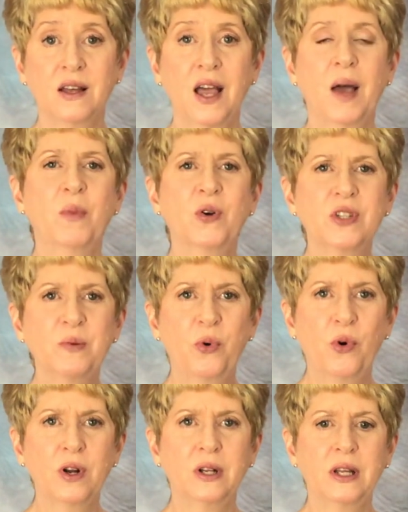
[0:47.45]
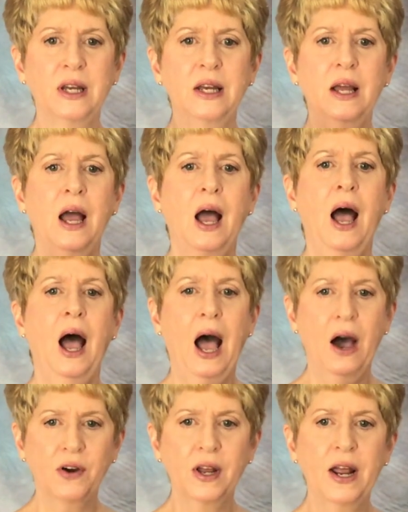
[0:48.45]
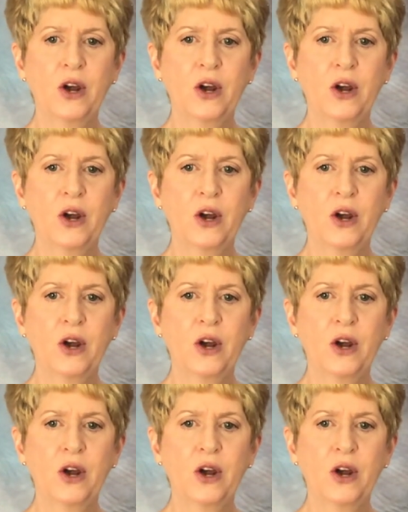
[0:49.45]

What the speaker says: And most importantly, how can